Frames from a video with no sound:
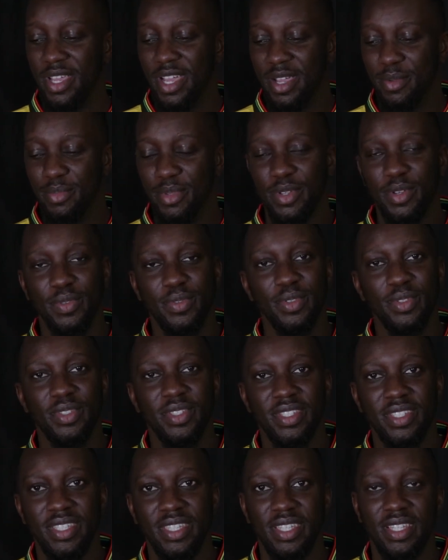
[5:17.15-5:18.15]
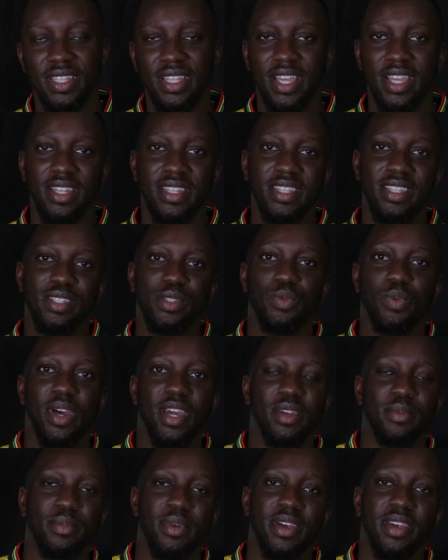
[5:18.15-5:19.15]
beautiful to see that these white
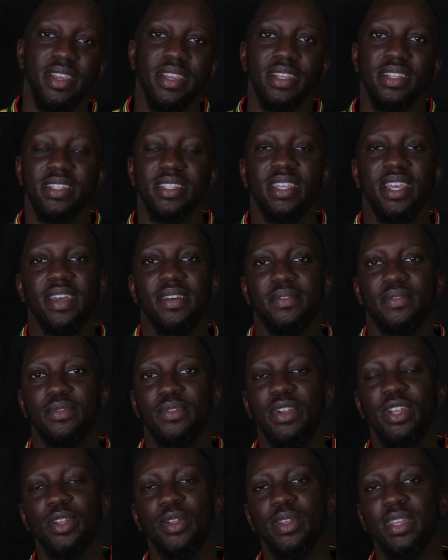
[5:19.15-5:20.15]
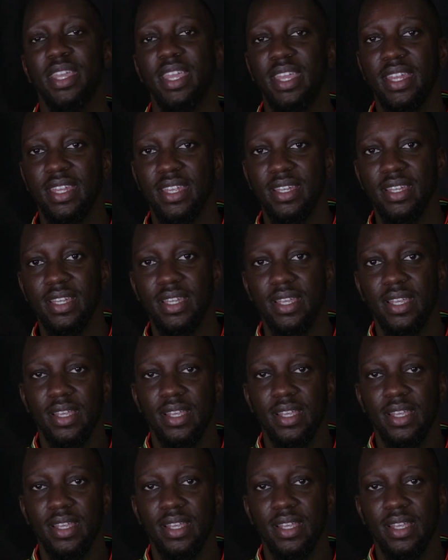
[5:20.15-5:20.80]
Americans have relocated